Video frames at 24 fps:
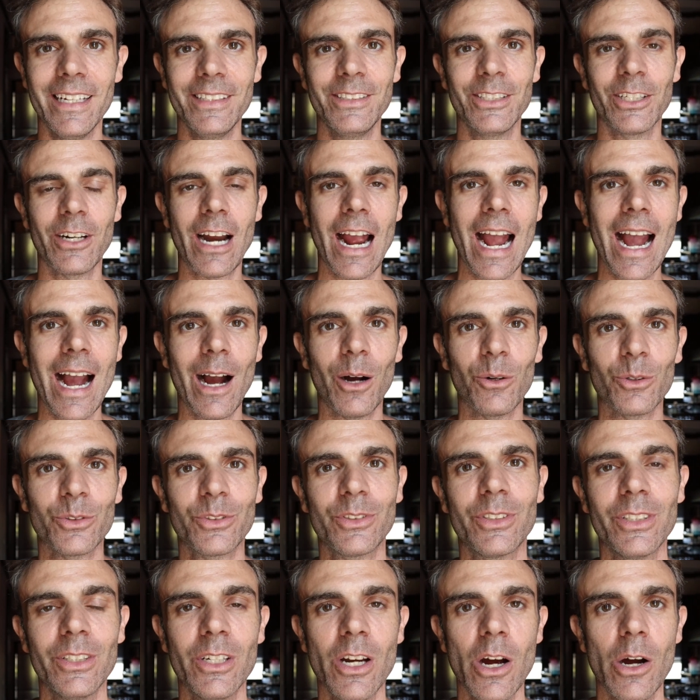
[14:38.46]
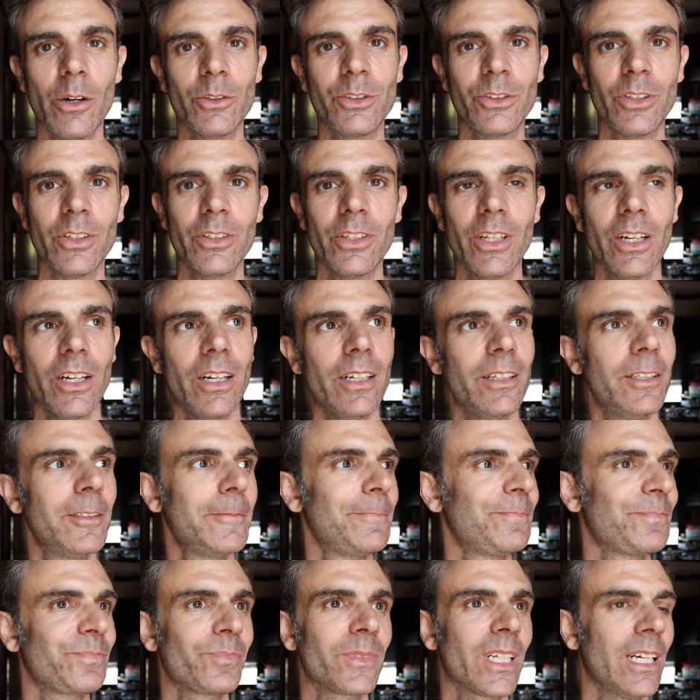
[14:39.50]
in your house, you know, to the
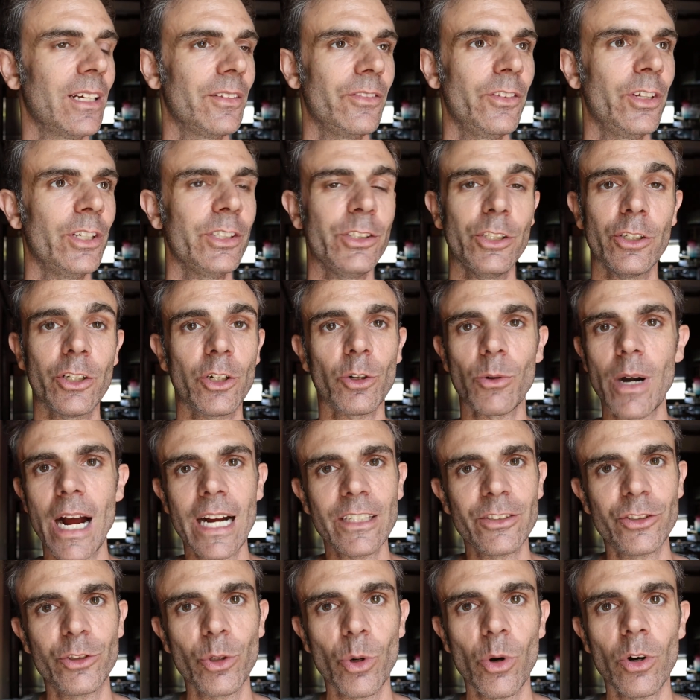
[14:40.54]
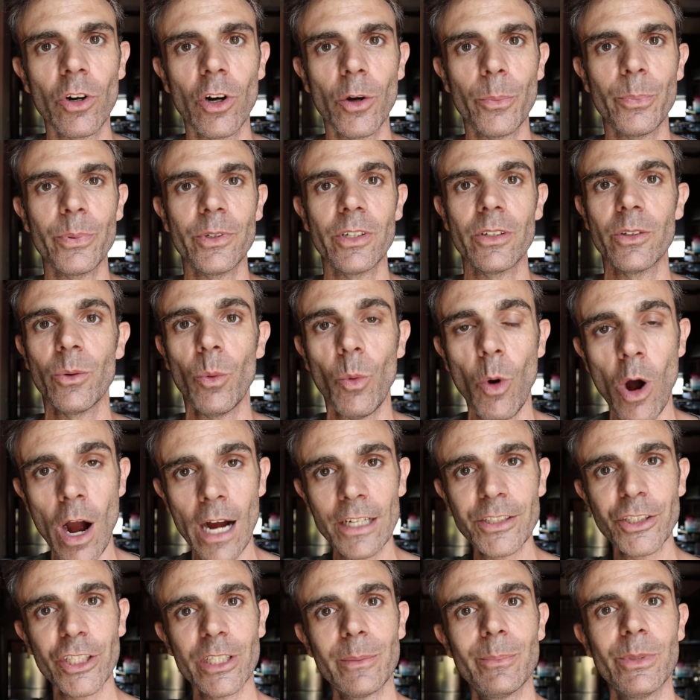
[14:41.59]
the, your garage door opener, the
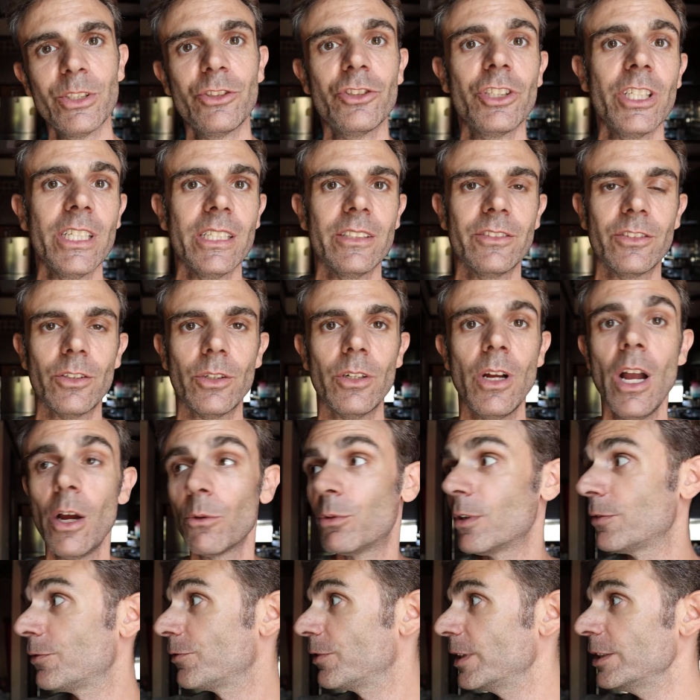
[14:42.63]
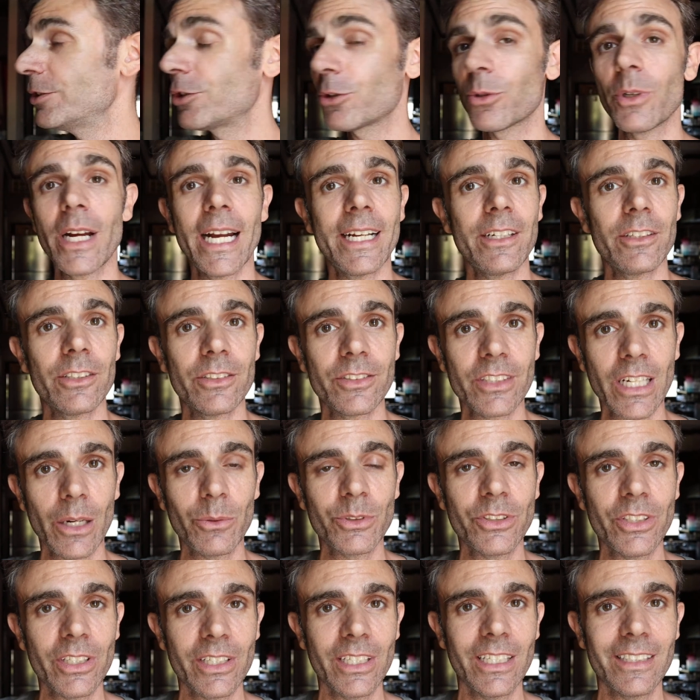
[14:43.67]
washing machines, or refrigerators. I
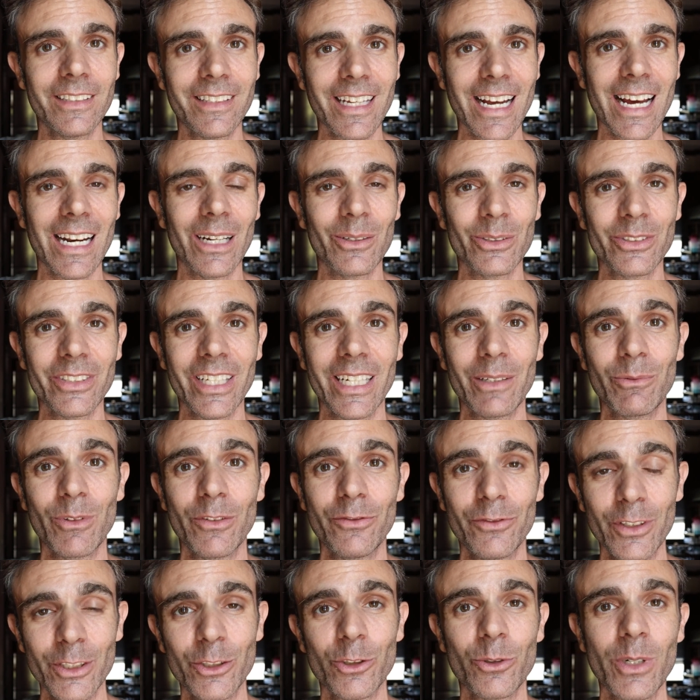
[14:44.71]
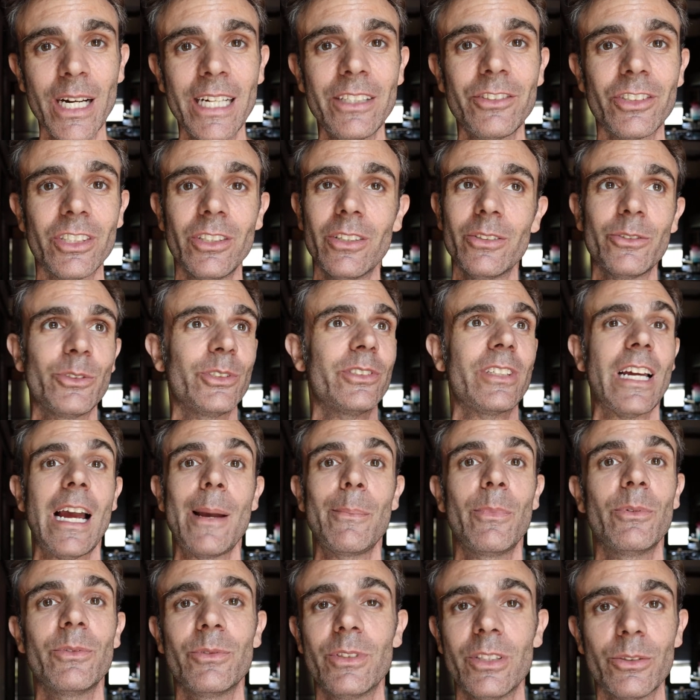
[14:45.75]
was looking at that. I was like, refrigeration. You know, there's a
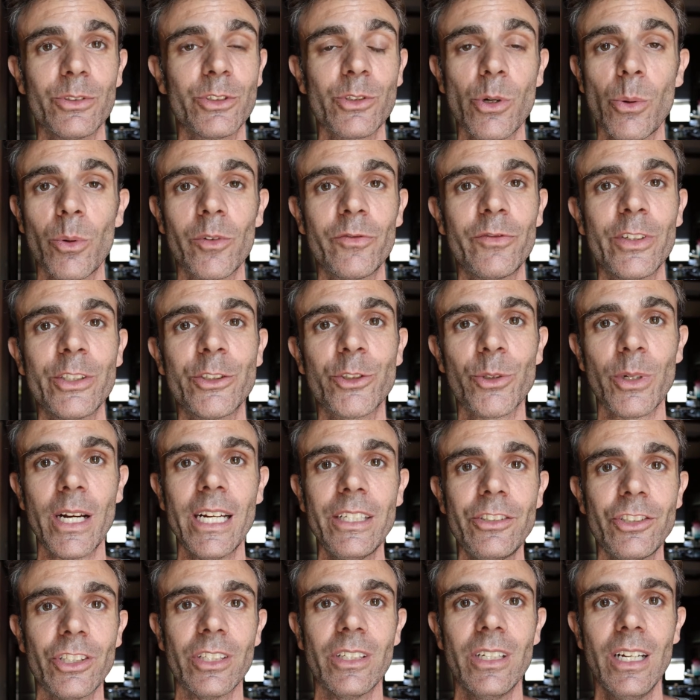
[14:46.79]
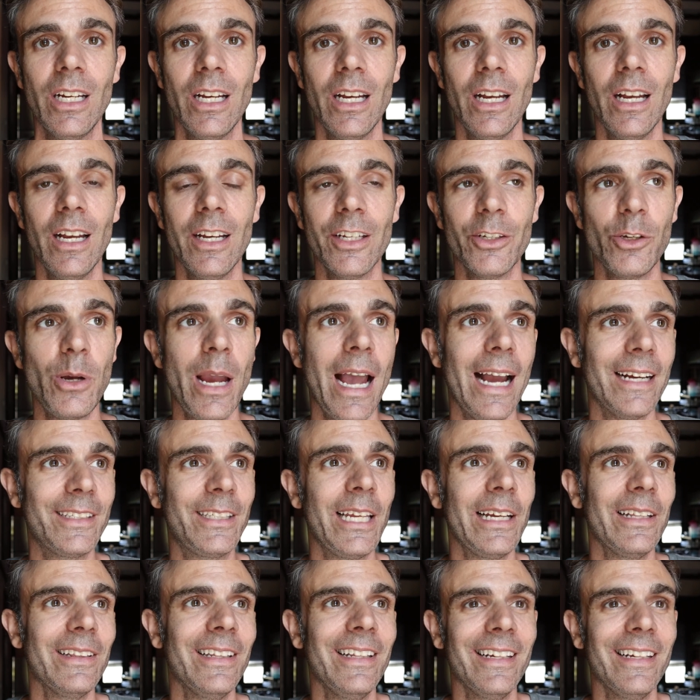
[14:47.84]
time when there was no refrigeration. You had
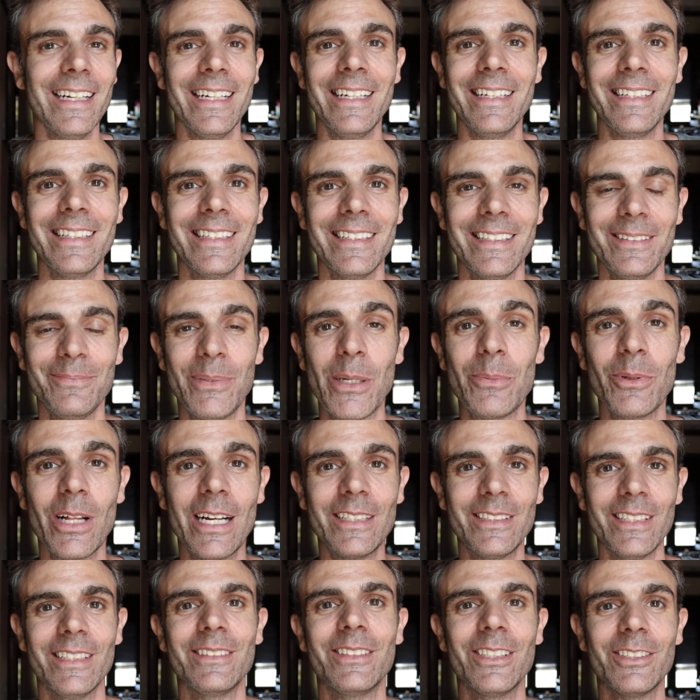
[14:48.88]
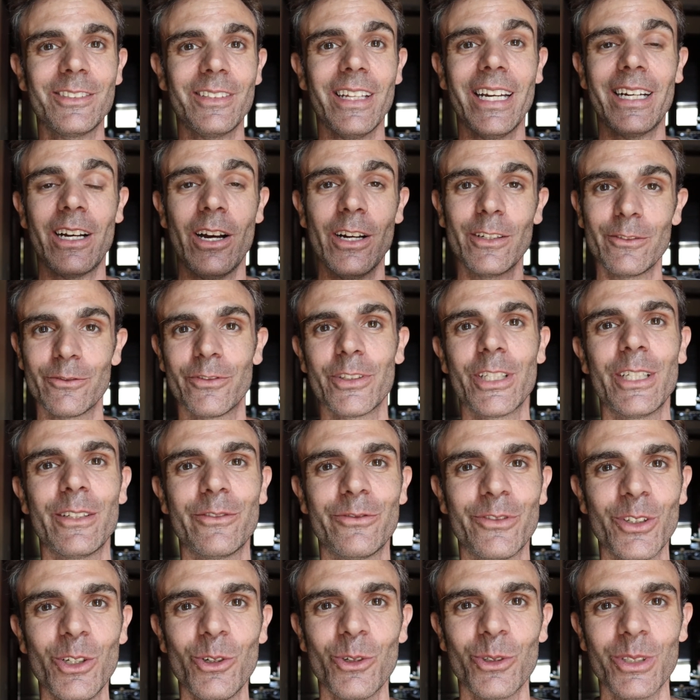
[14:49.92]
to like People had to just like hunt for their
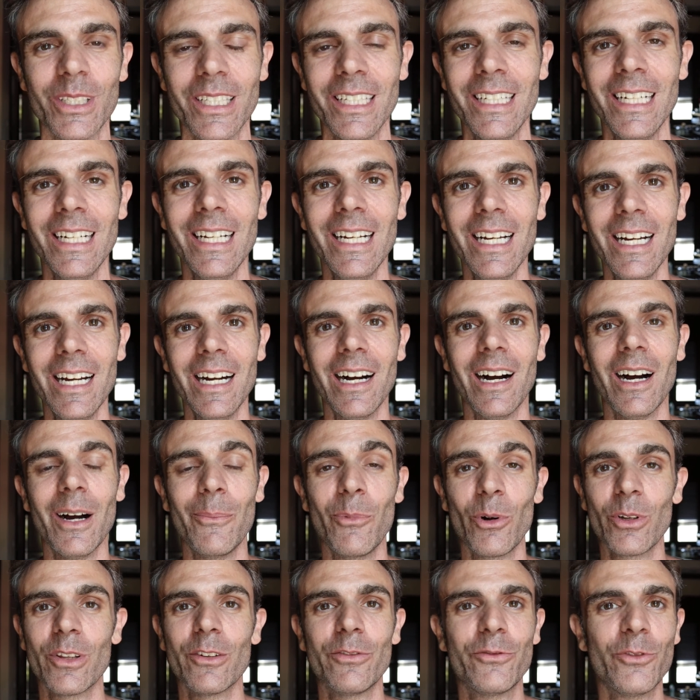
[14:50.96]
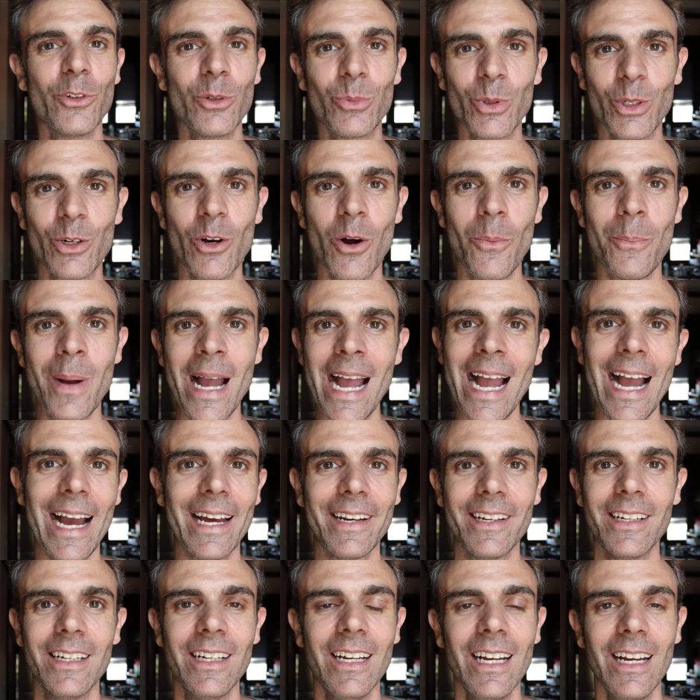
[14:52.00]
food, um, or the food would go
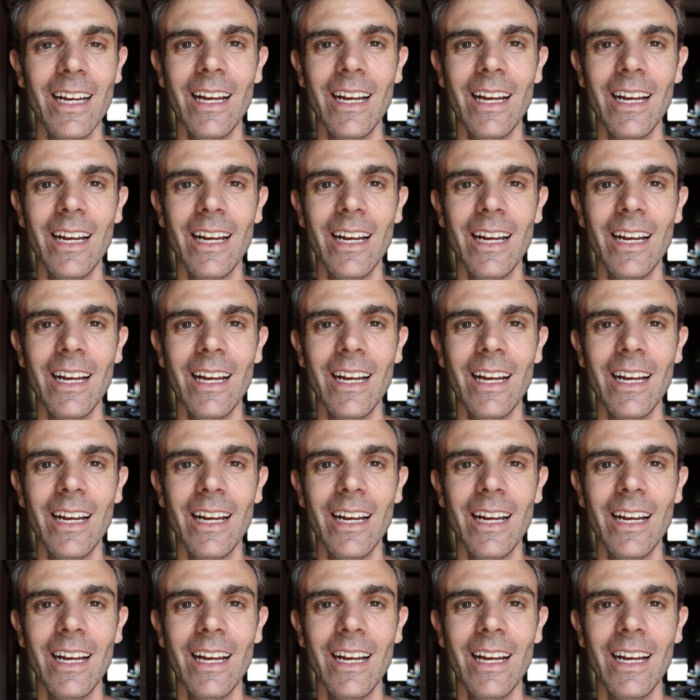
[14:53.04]
bad.